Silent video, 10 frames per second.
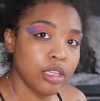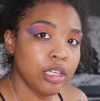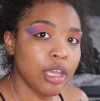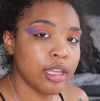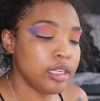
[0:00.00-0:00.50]

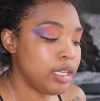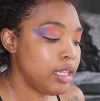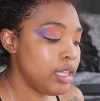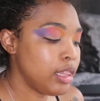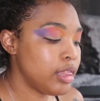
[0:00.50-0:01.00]
yeah,
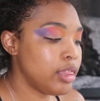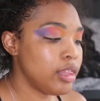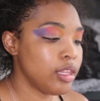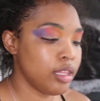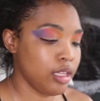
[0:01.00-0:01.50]

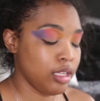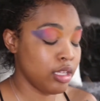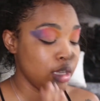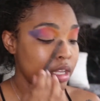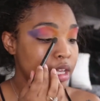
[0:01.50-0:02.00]

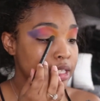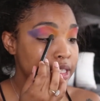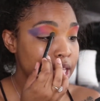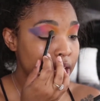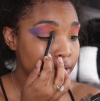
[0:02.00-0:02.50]

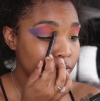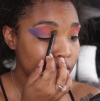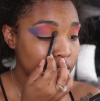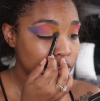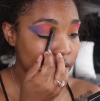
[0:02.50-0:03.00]
instead of
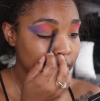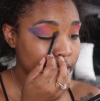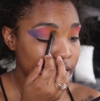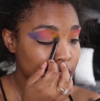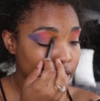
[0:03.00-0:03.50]

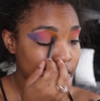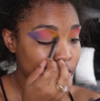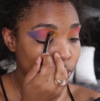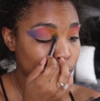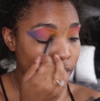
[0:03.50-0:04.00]
attracting
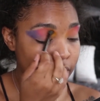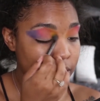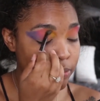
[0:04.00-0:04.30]
the right